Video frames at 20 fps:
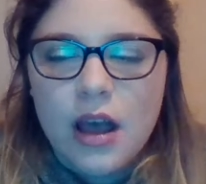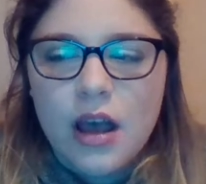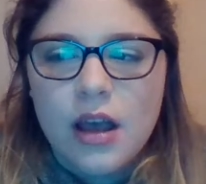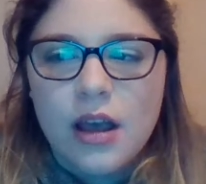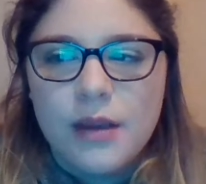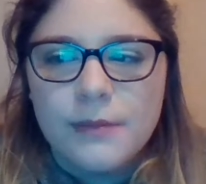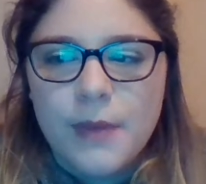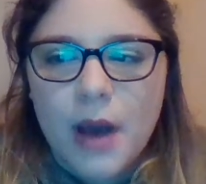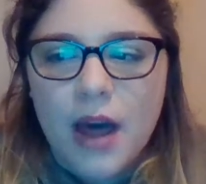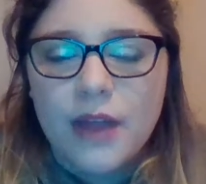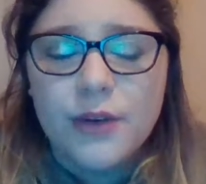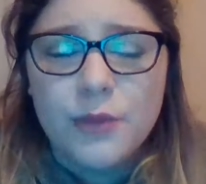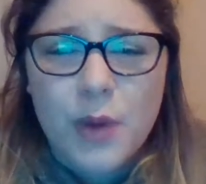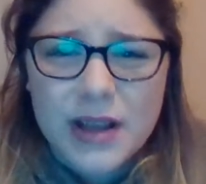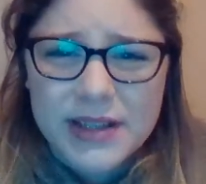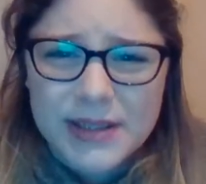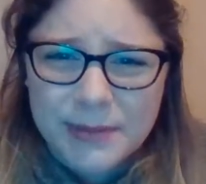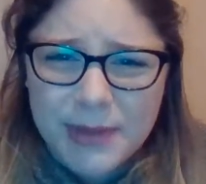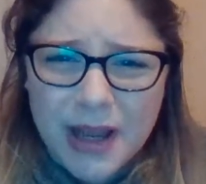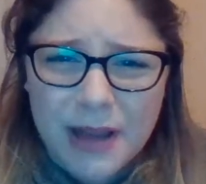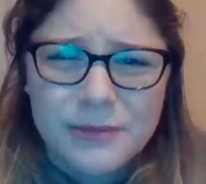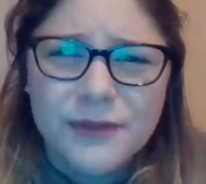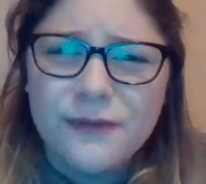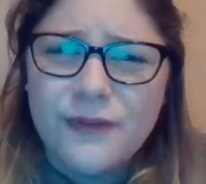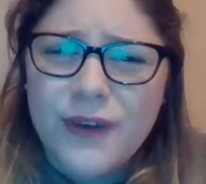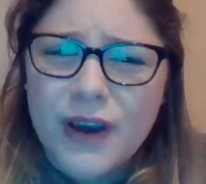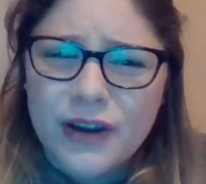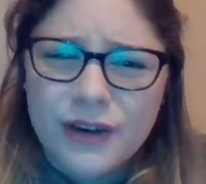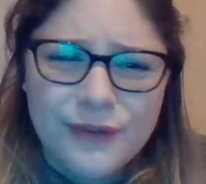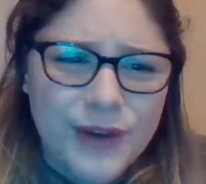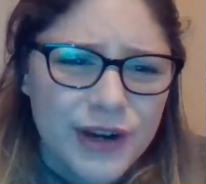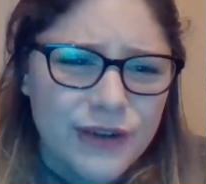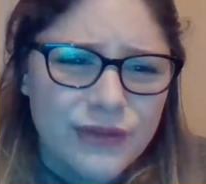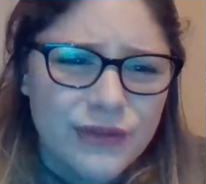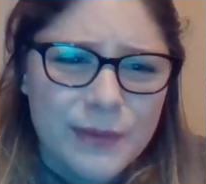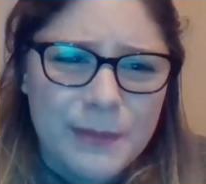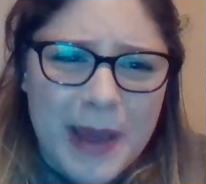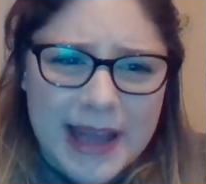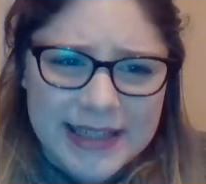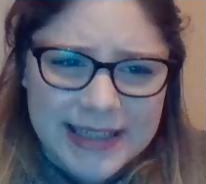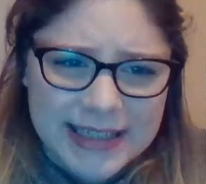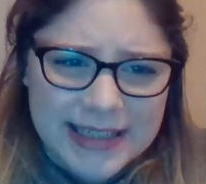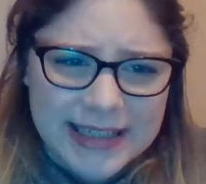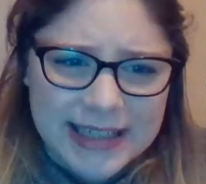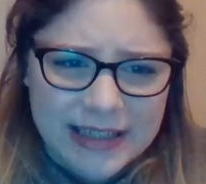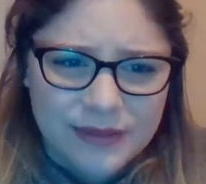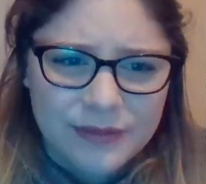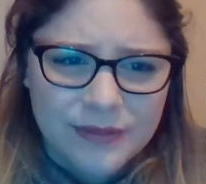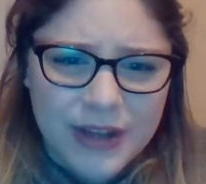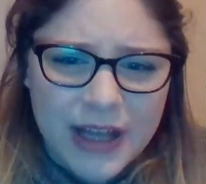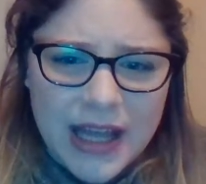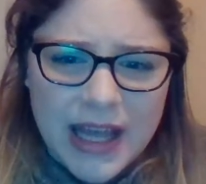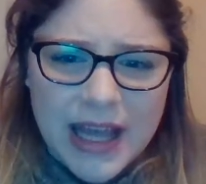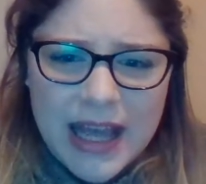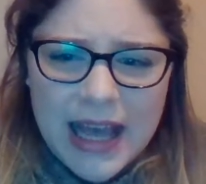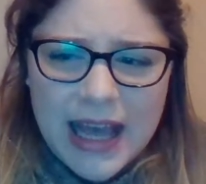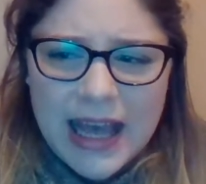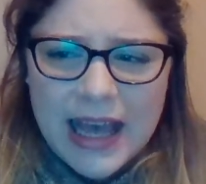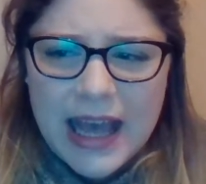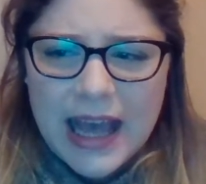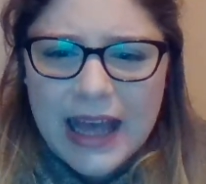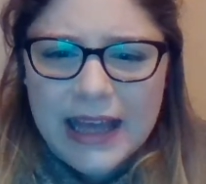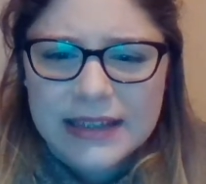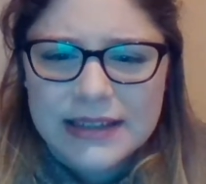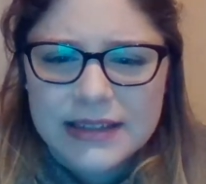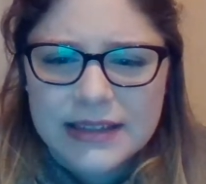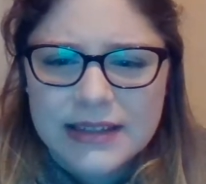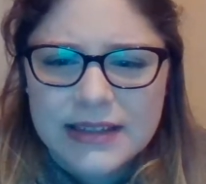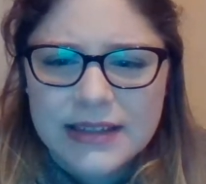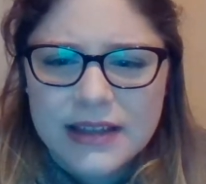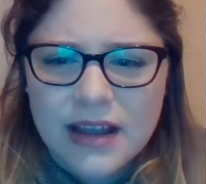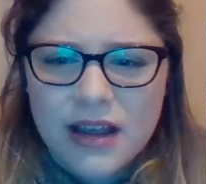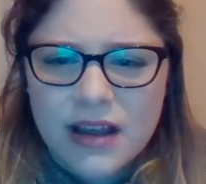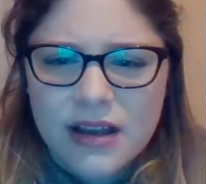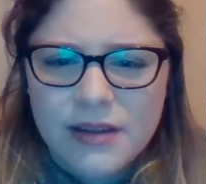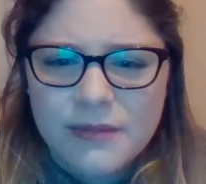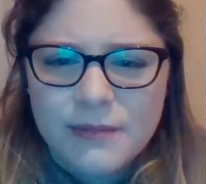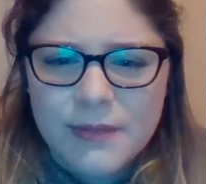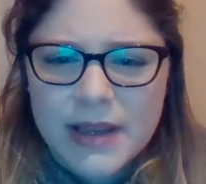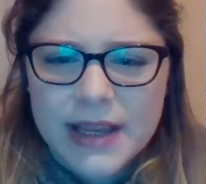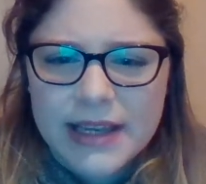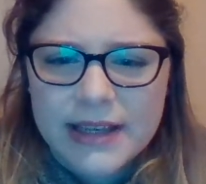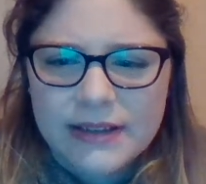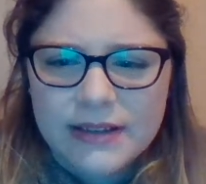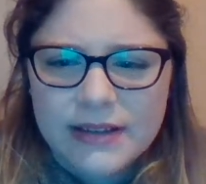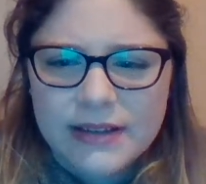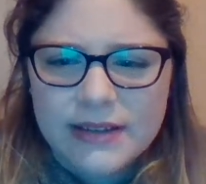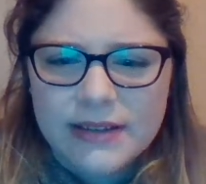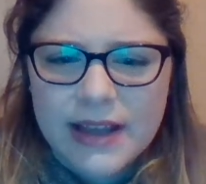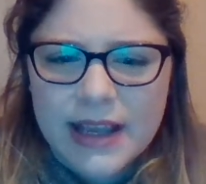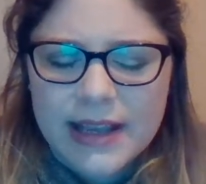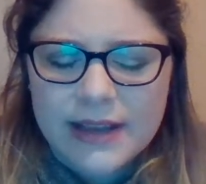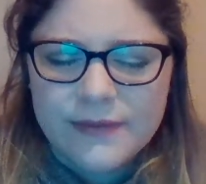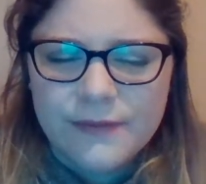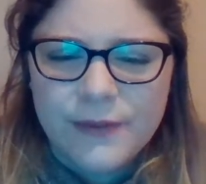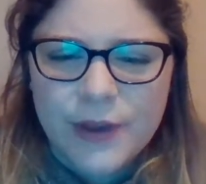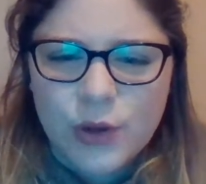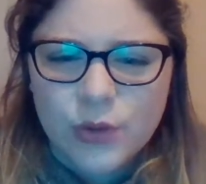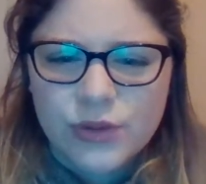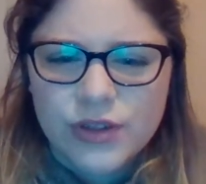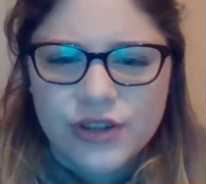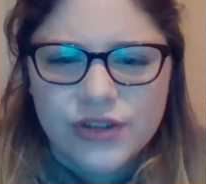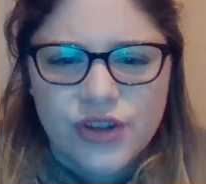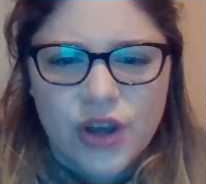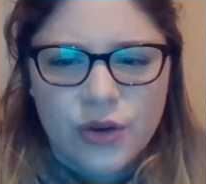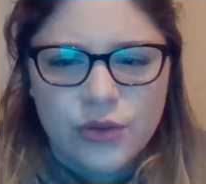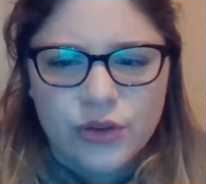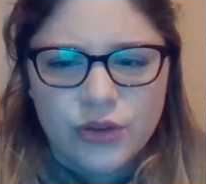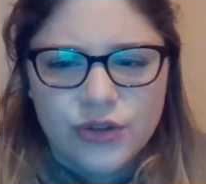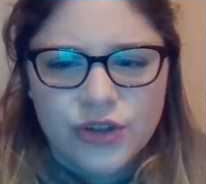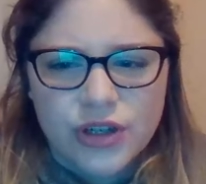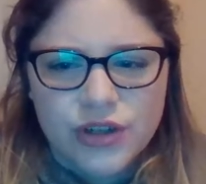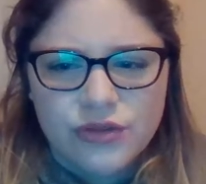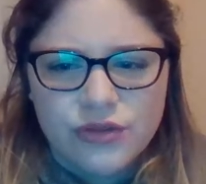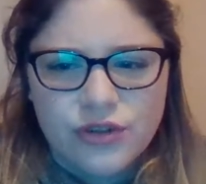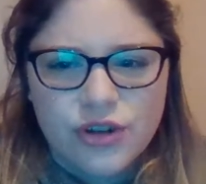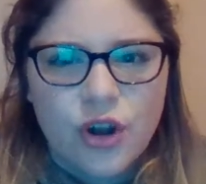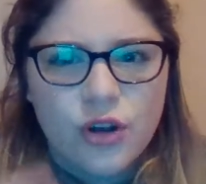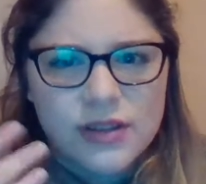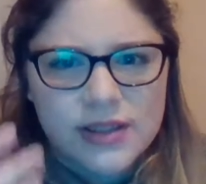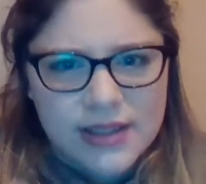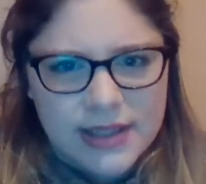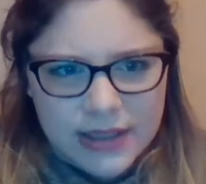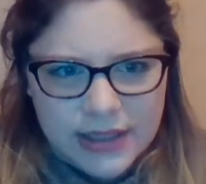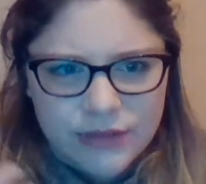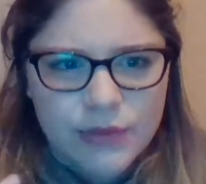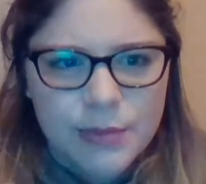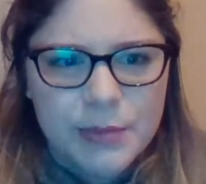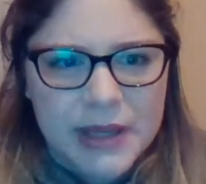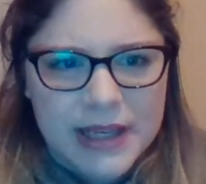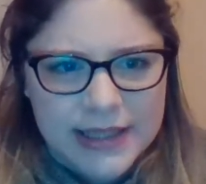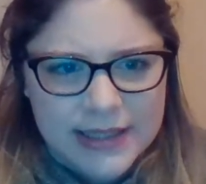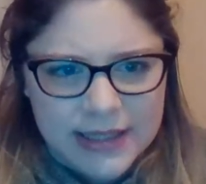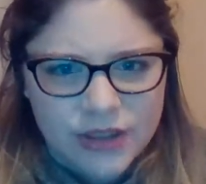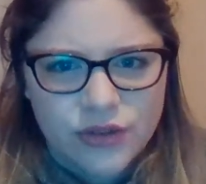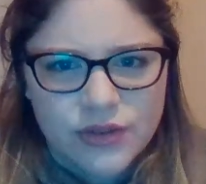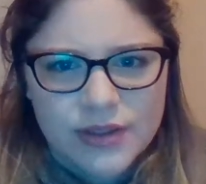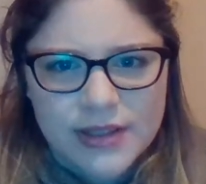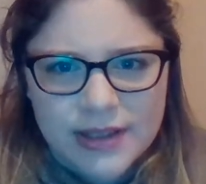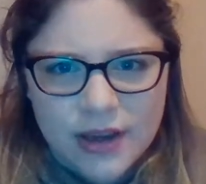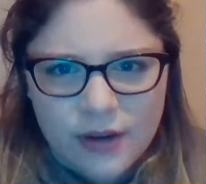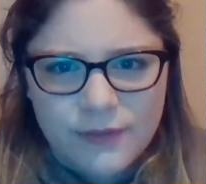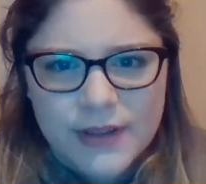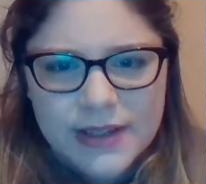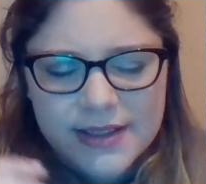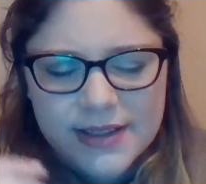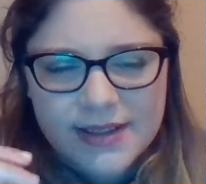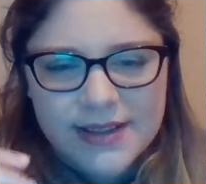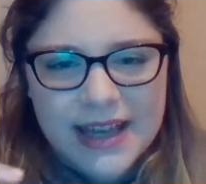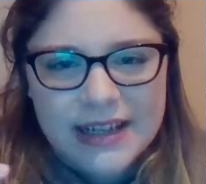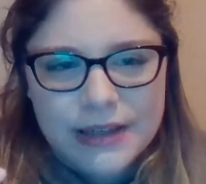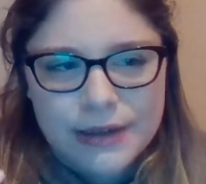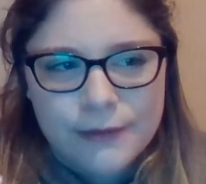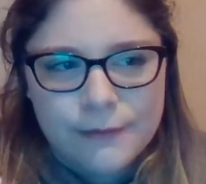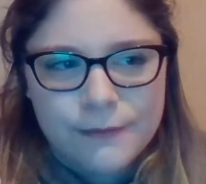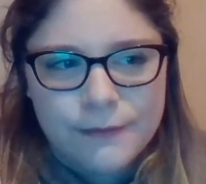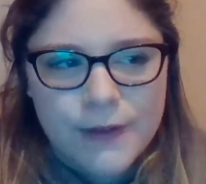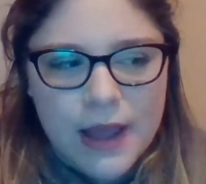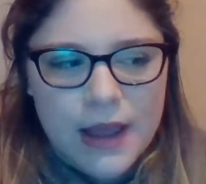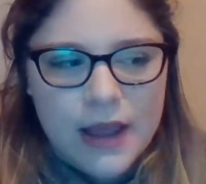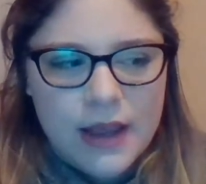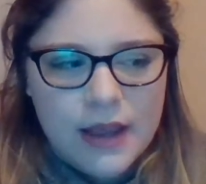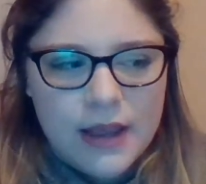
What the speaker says: Otherwise it becomes very, very repetitive and it feels as though you're just constantly repeating yourself instead of